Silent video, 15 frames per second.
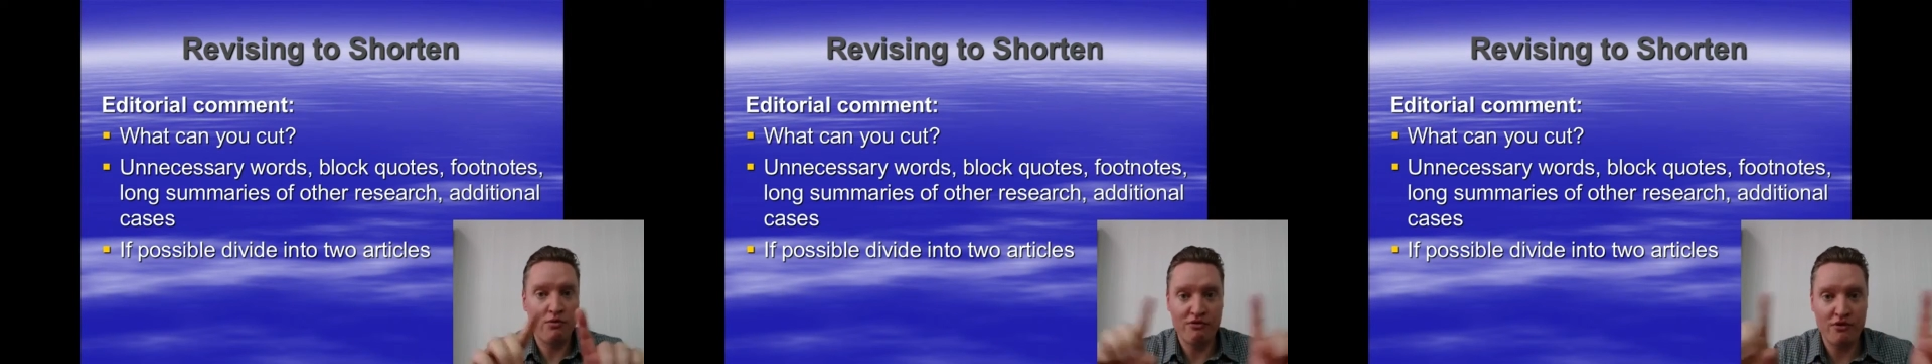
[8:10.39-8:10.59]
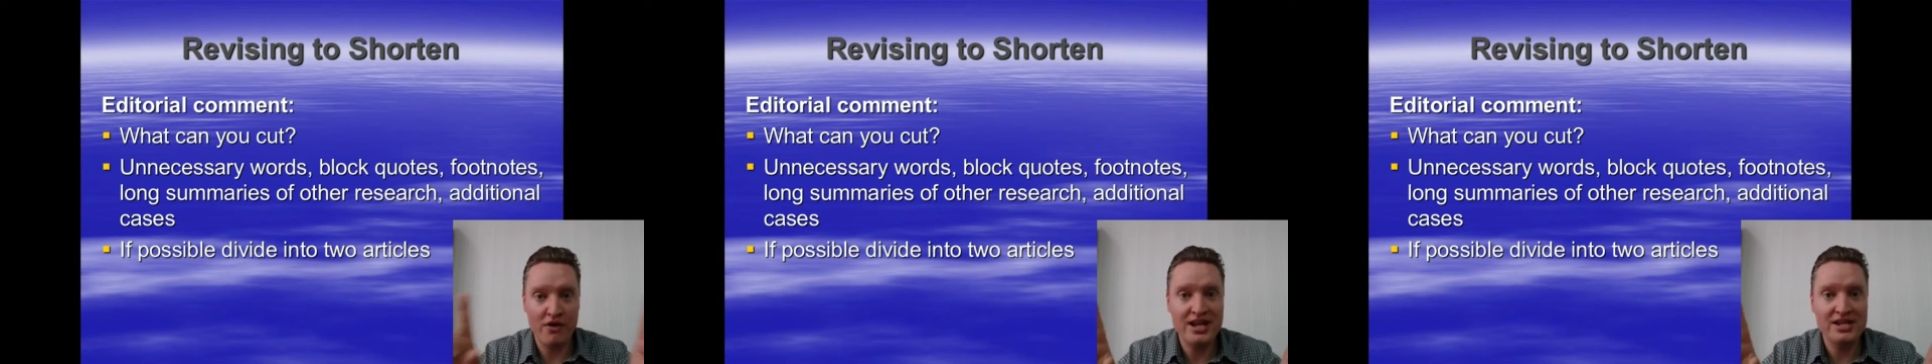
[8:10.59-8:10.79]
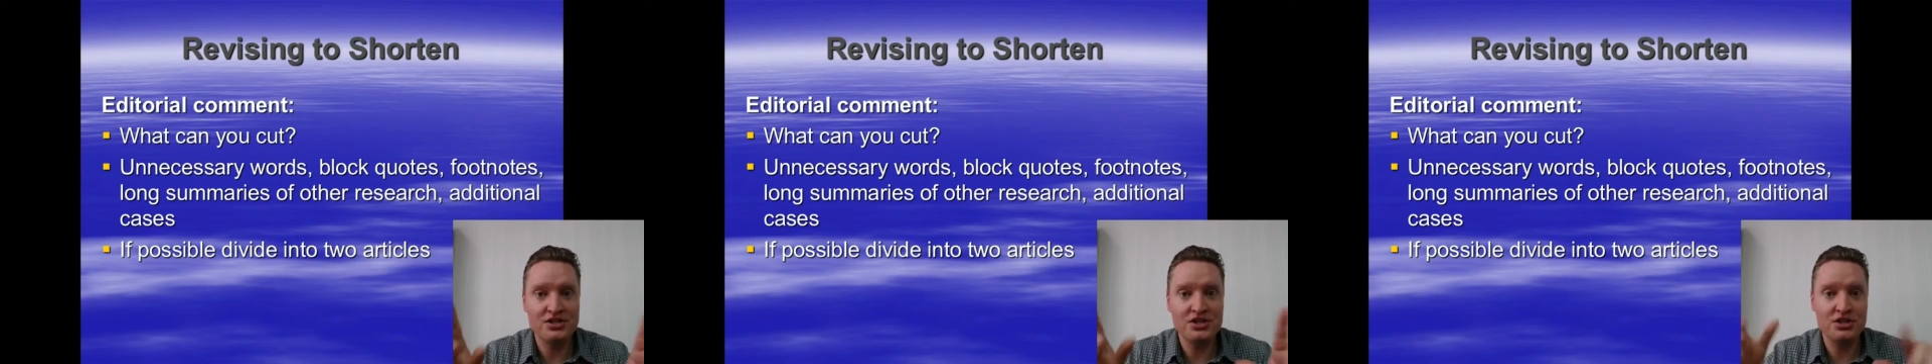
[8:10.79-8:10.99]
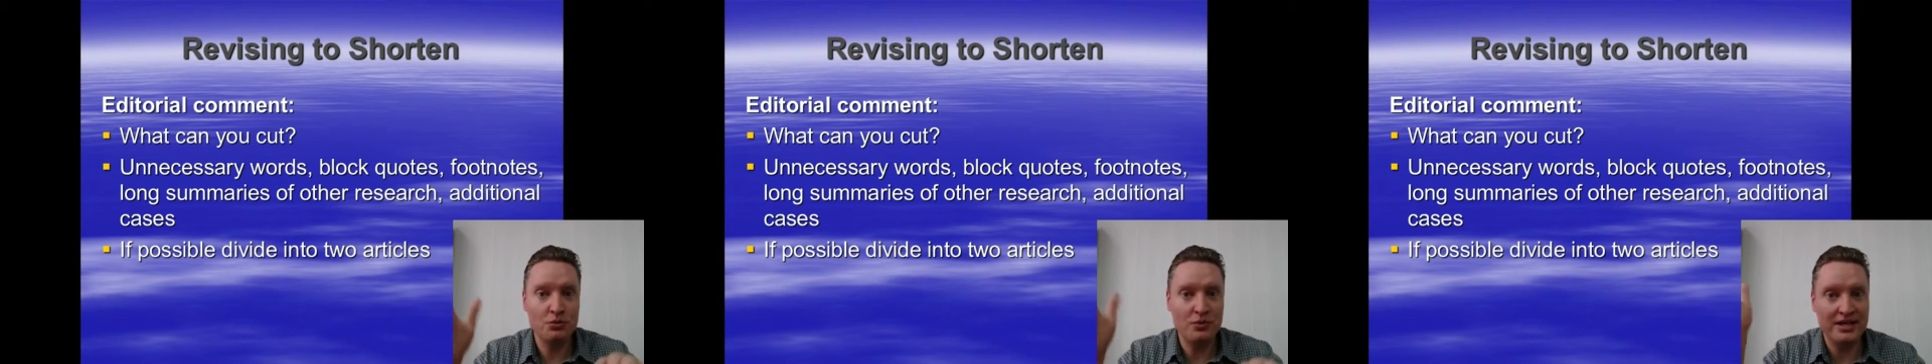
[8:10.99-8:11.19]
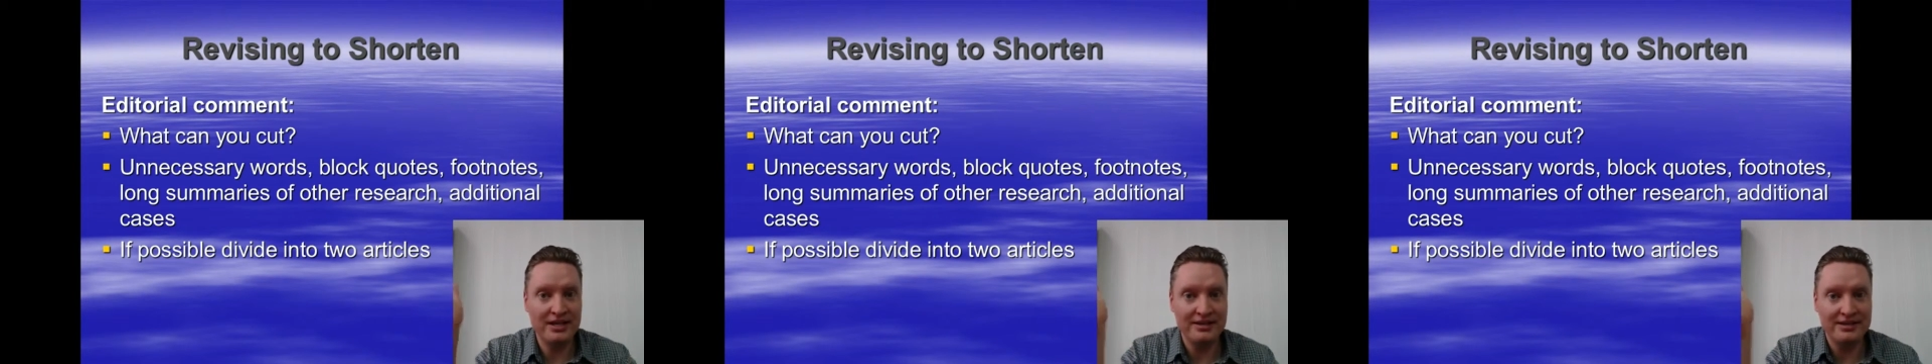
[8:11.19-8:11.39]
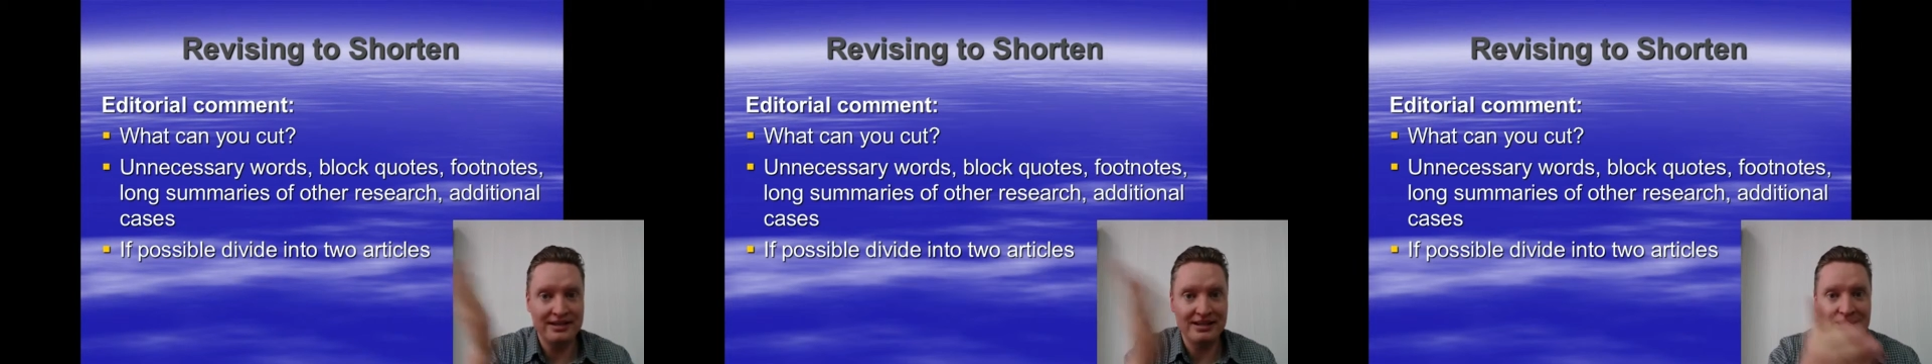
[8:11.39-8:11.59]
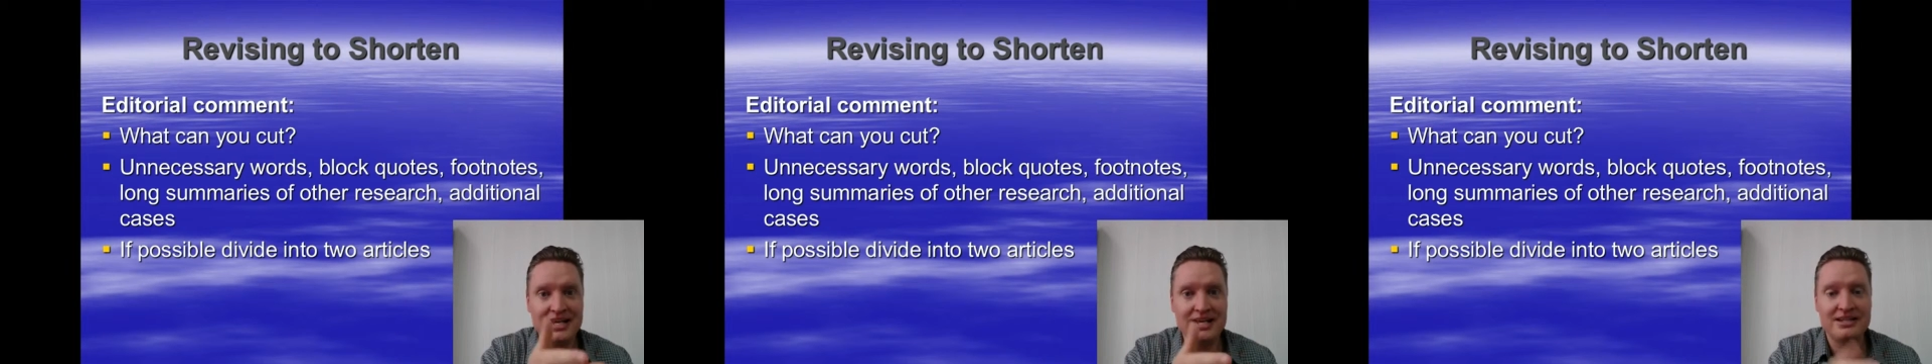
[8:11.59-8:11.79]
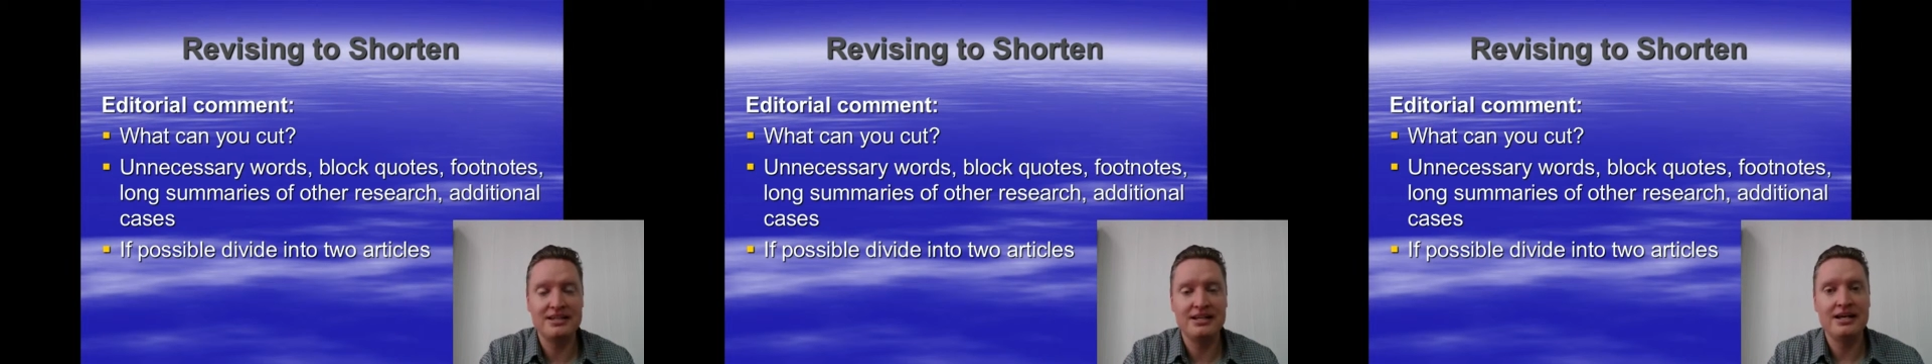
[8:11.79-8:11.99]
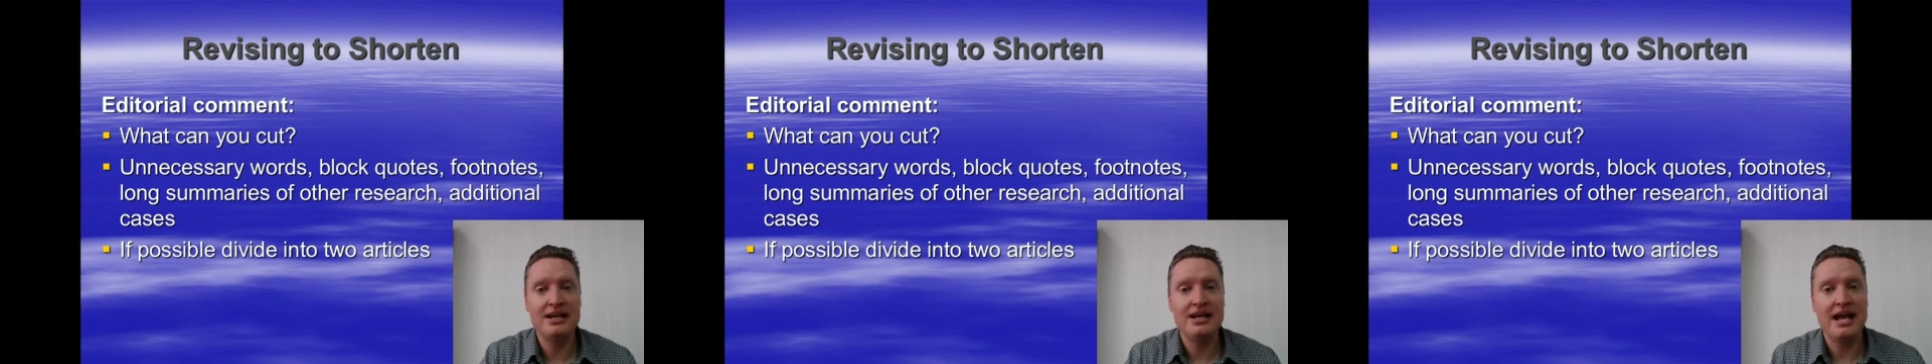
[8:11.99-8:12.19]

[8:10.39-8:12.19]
phrases we can delete